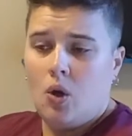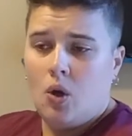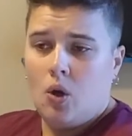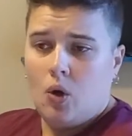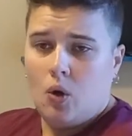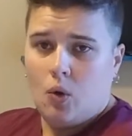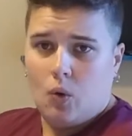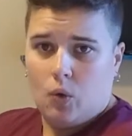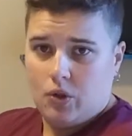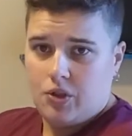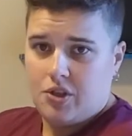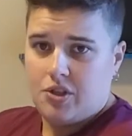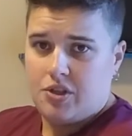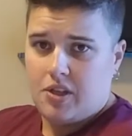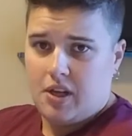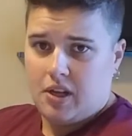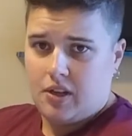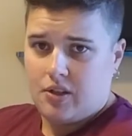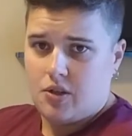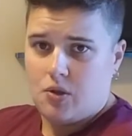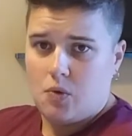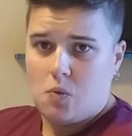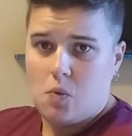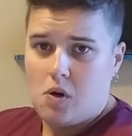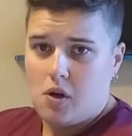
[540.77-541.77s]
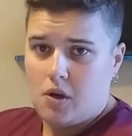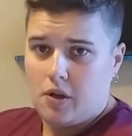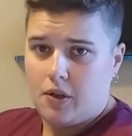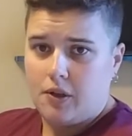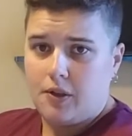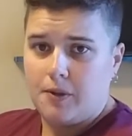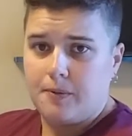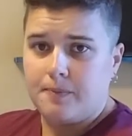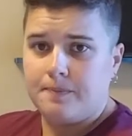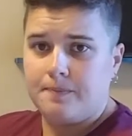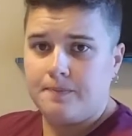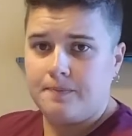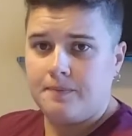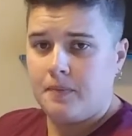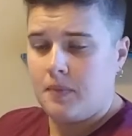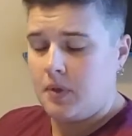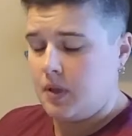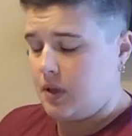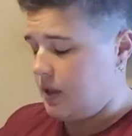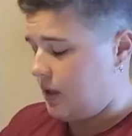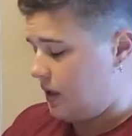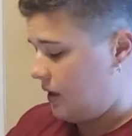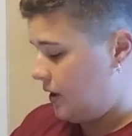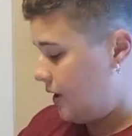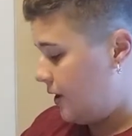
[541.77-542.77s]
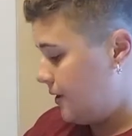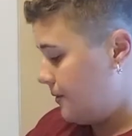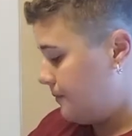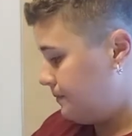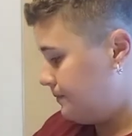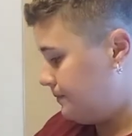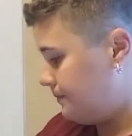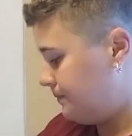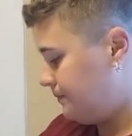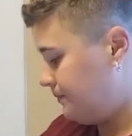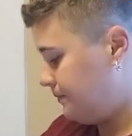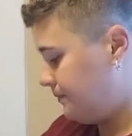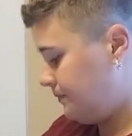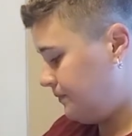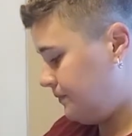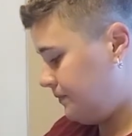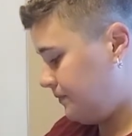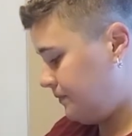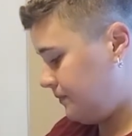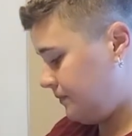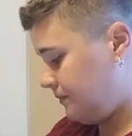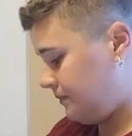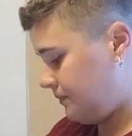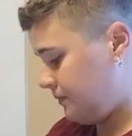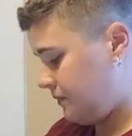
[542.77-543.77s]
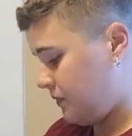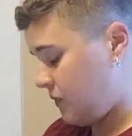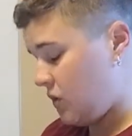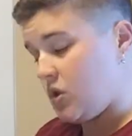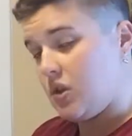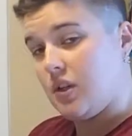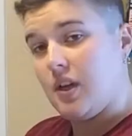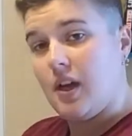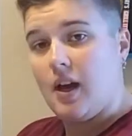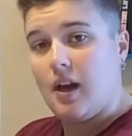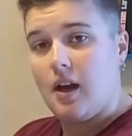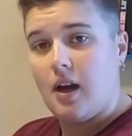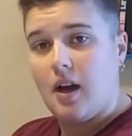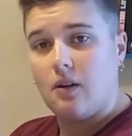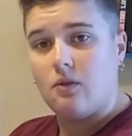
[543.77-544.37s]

or just extra water. So yeah, I